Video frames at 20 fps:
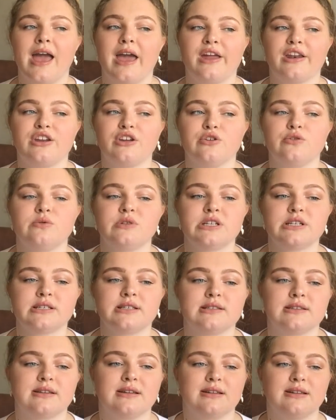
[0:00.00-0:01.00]
and you
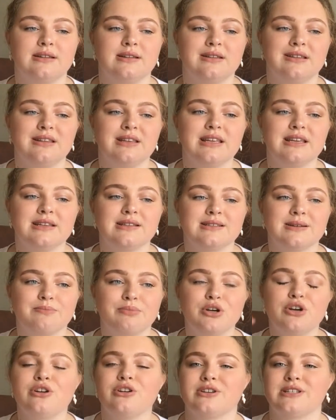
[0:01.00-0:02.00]
just need to
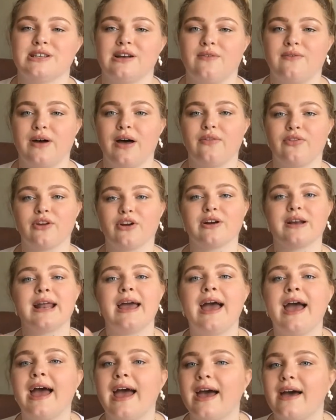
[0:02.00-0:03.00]
put yourself out there and
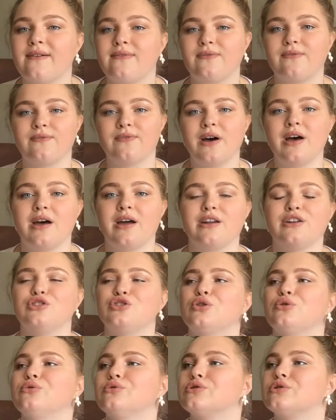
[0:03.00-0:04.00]
have fun.
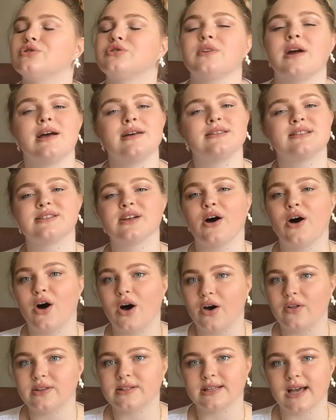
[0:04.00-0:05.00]
Don't stress
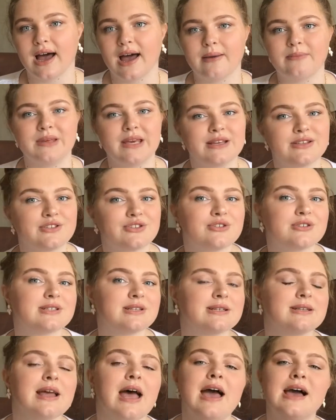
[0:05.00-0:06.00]
all the time. Yes,
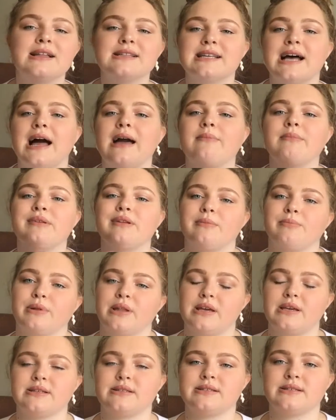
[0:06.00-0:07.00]
there's a time and a
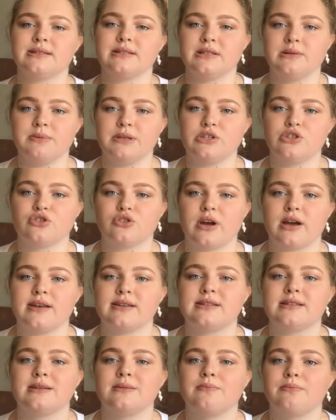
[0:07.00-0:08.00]
place to be
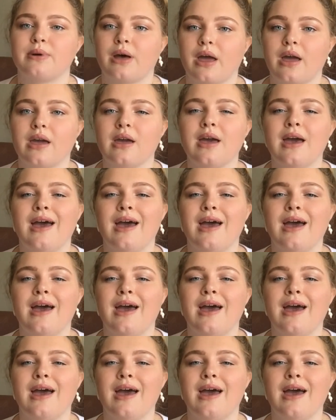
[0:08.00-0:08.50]
stressed, but